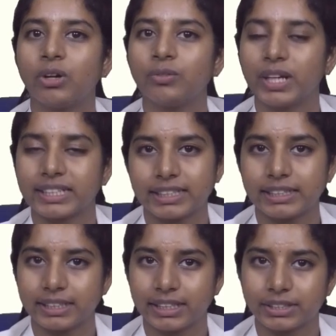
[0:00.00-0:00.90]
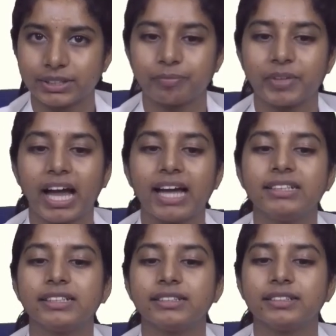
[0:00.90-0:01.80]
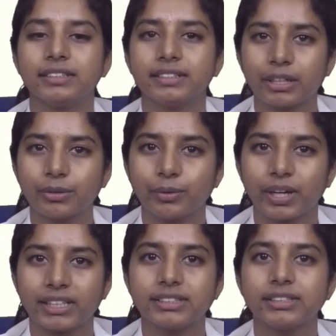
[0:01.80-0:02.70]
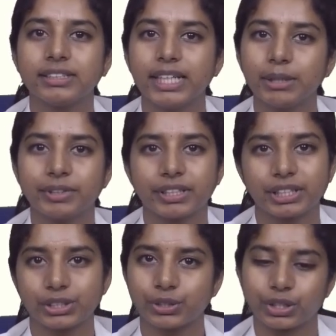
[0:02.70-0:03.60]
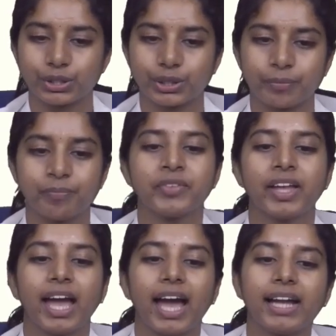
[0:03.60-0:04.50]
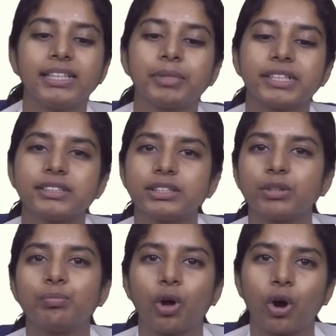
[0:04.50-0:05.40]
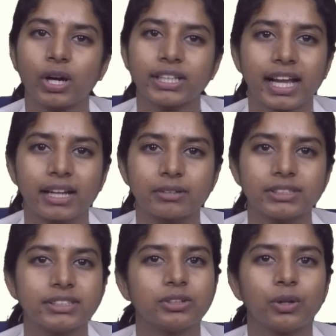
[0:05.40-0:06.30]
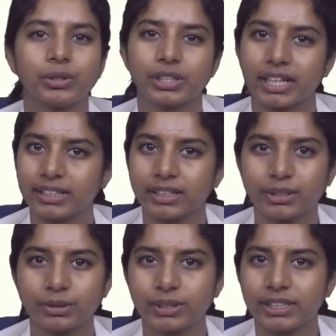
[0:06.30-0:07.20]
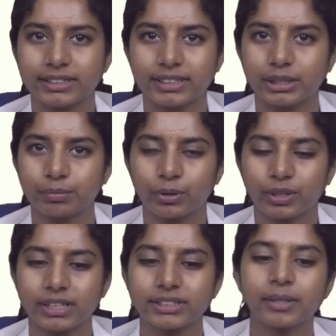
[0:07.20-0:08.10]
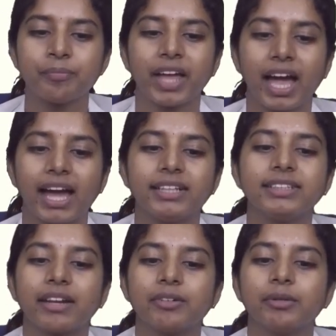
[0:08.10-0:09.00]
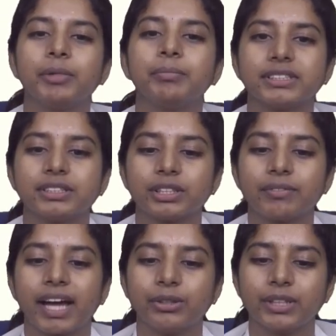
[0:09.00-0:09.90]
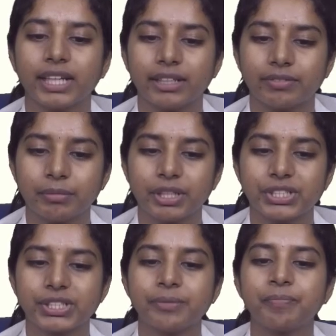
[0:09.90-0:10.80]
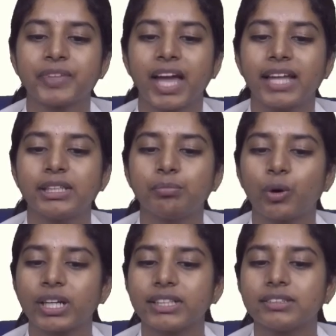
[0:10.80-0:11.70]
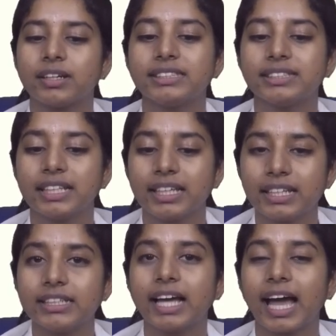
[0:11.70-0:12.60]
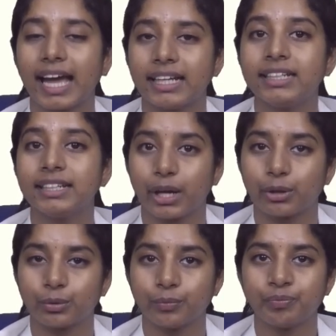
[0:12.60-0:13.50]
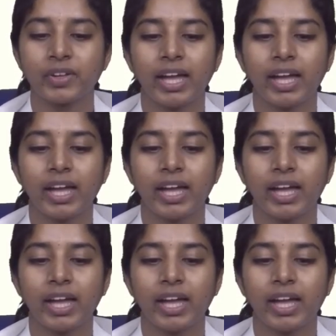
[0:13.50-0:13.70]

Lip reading: non-vital in nature and requires deep restoration, and the presence of plaque and calculus is not related to the disease progress, and there will be presence of acute inflammation, and the pockets are single and narrow,